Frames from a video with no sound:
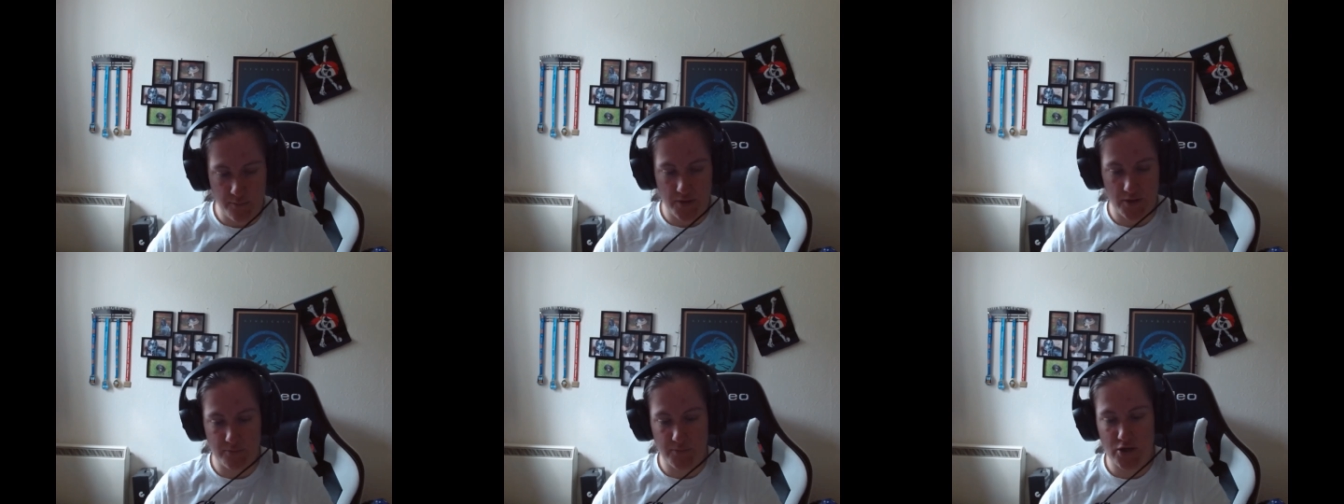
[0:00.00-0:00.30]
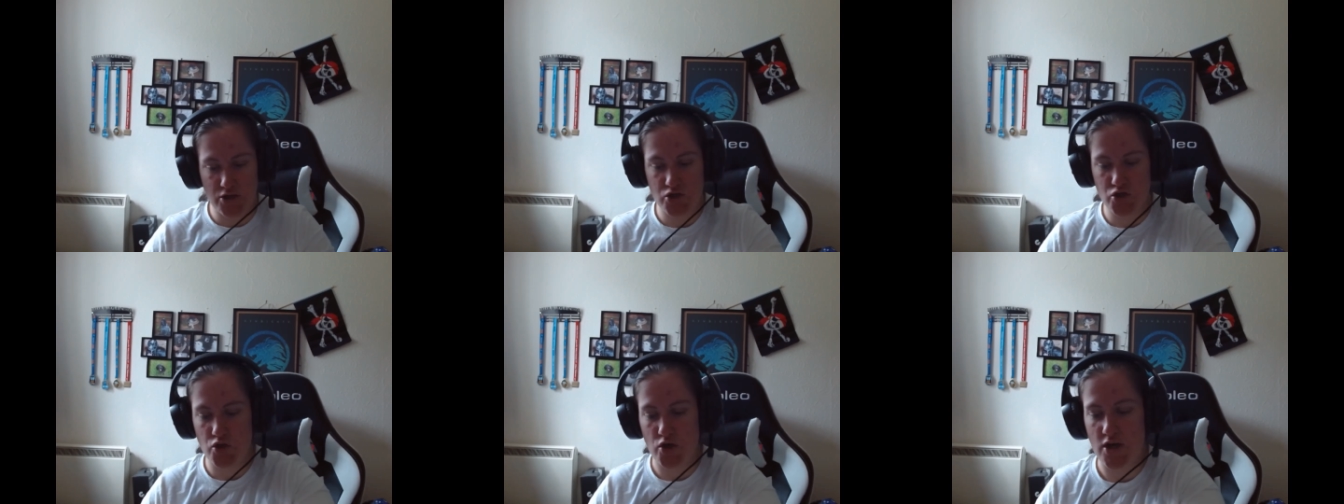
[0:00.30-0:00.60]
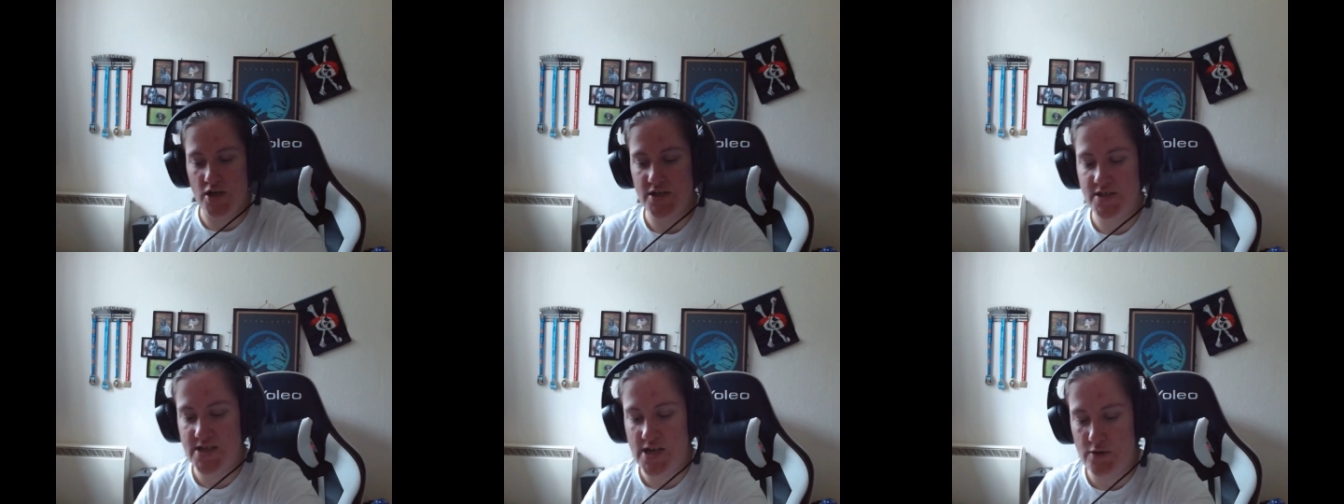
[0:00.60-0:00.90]
but I'm going to
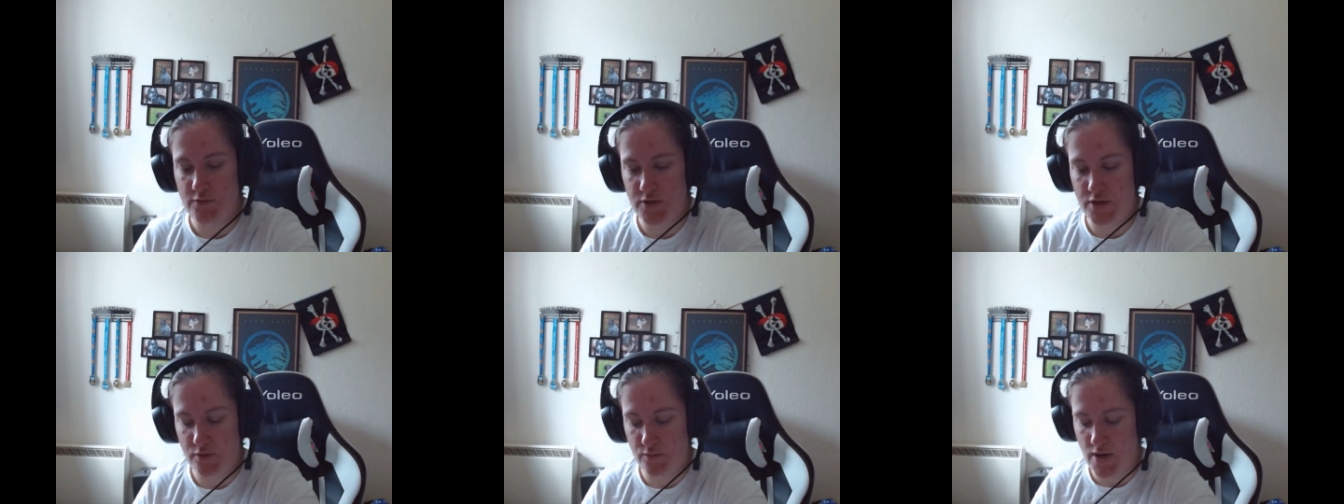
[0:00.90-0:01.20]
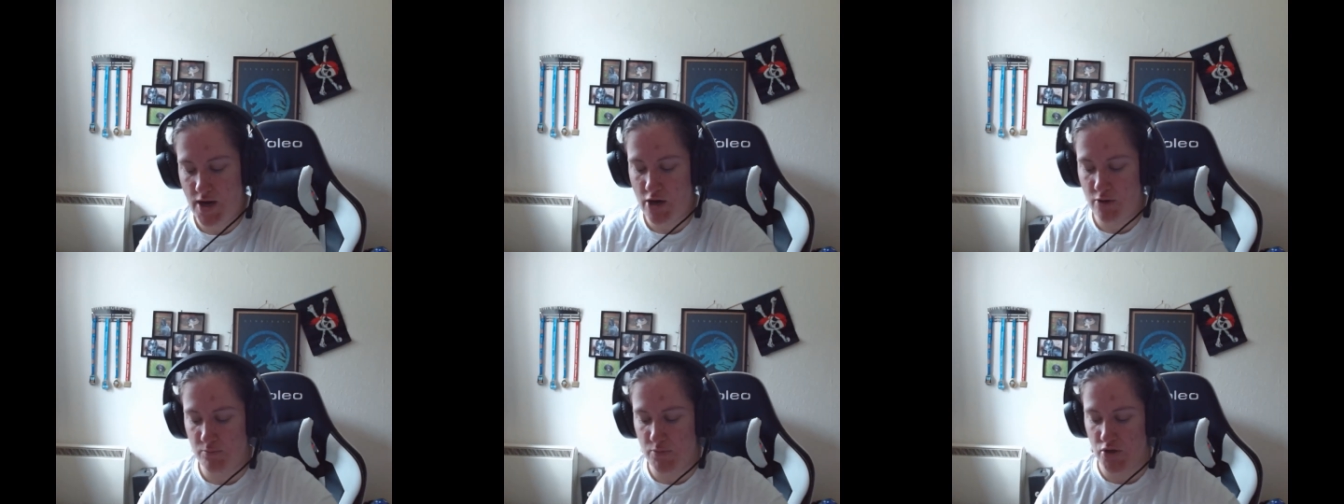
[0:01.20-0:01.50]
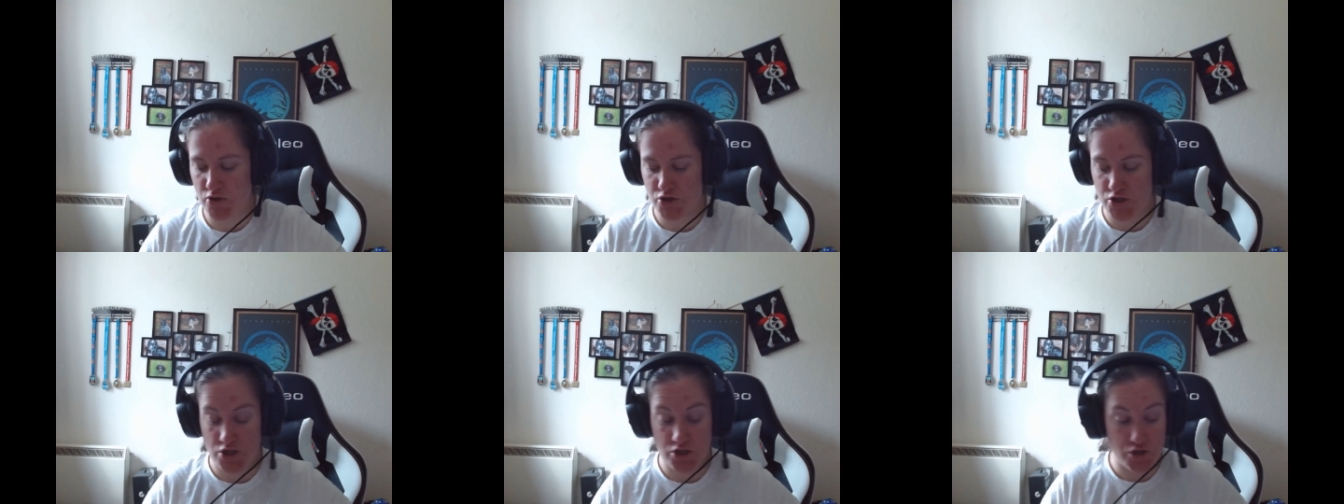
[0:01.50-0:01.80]
try and tell you how
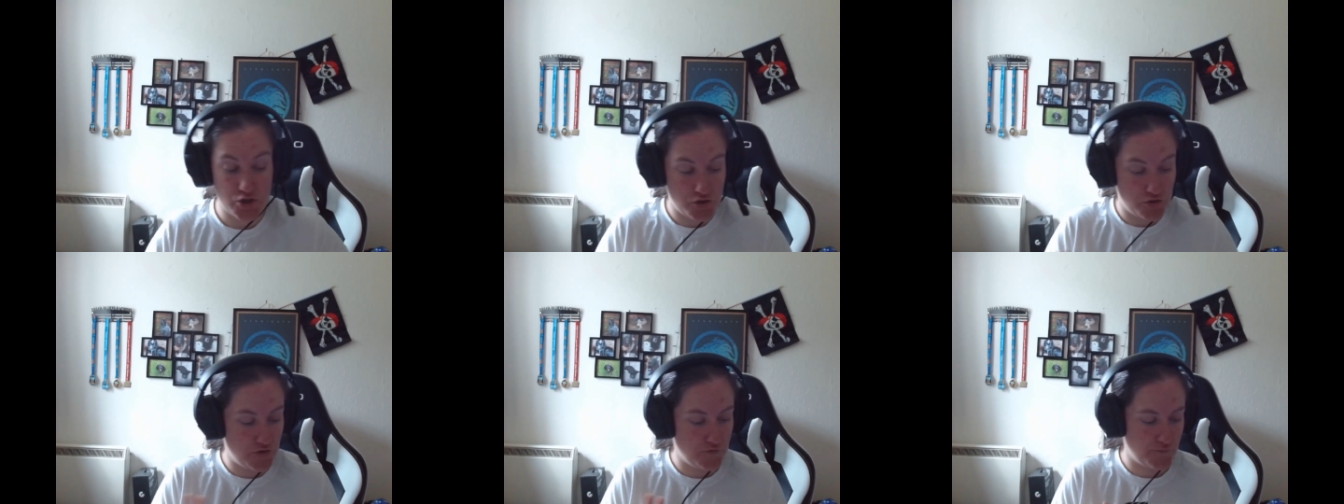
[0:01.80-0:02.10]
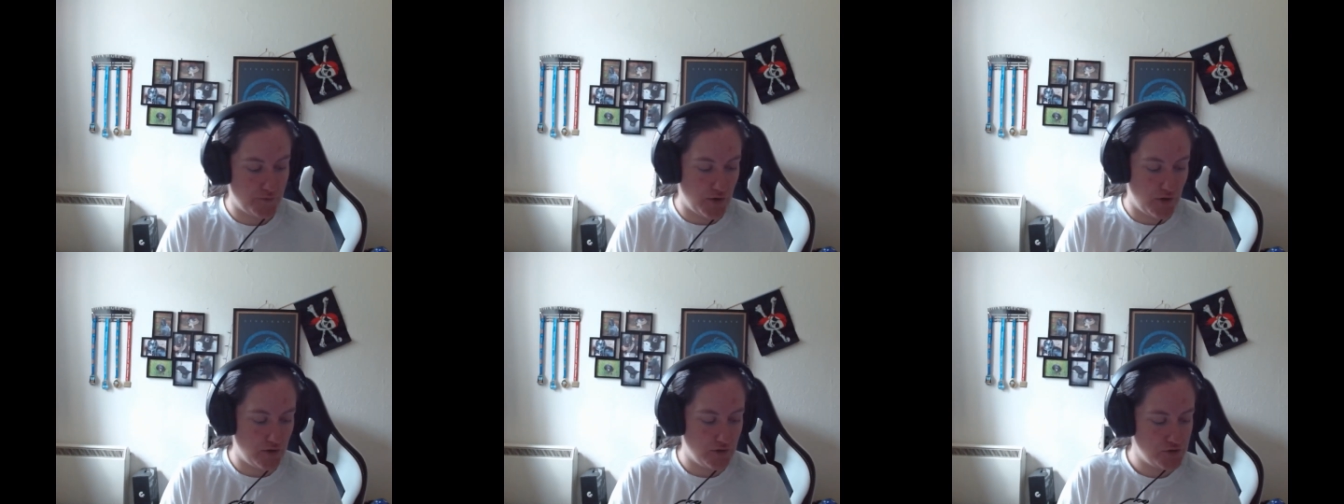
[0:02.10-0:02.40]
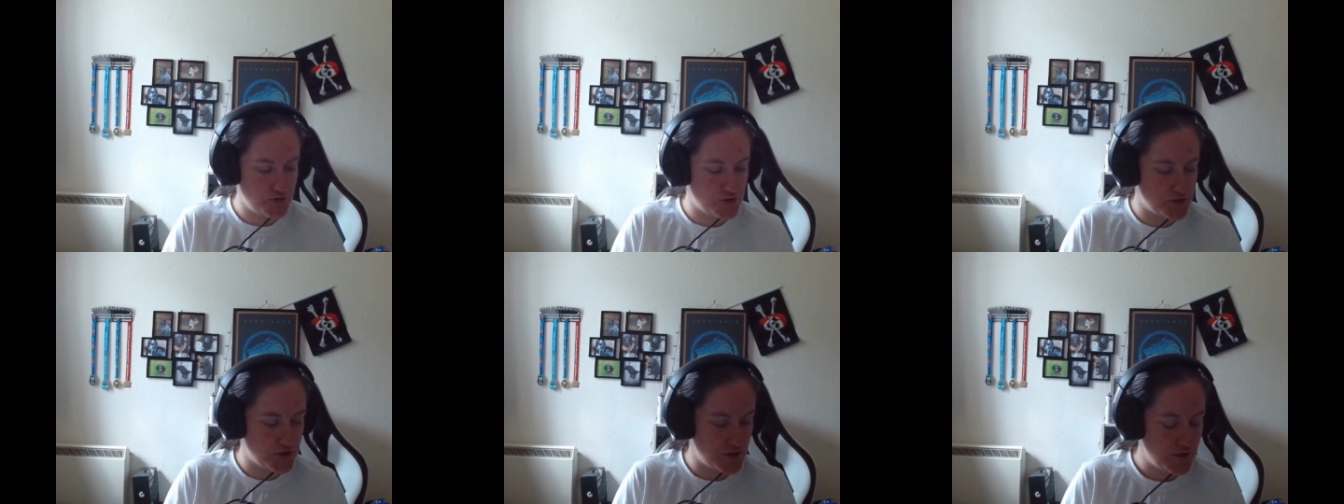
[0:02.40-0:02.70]
much it should have
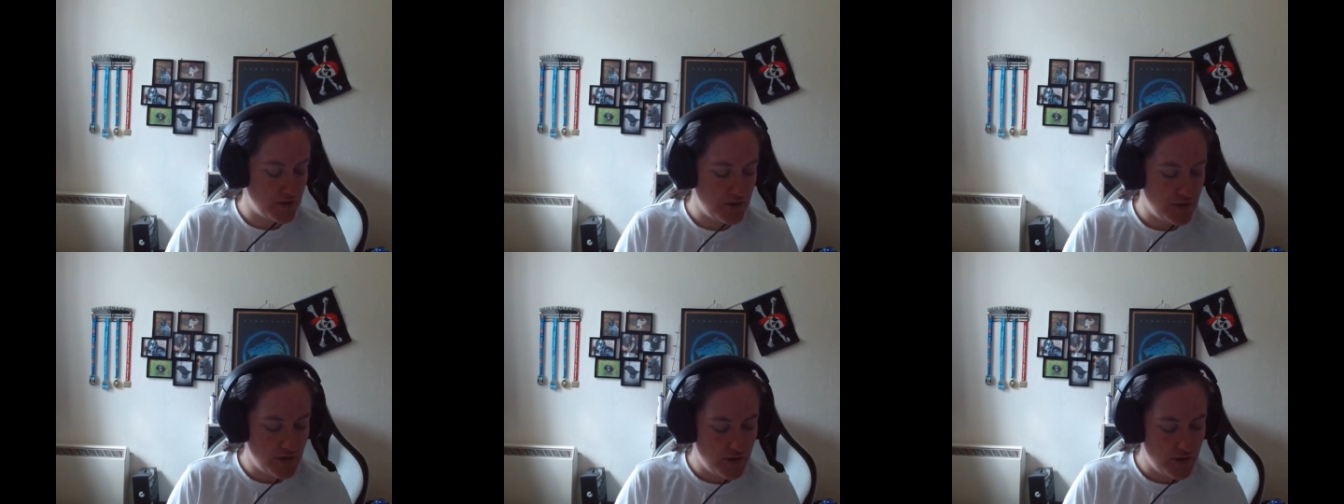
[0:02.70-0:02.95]
cost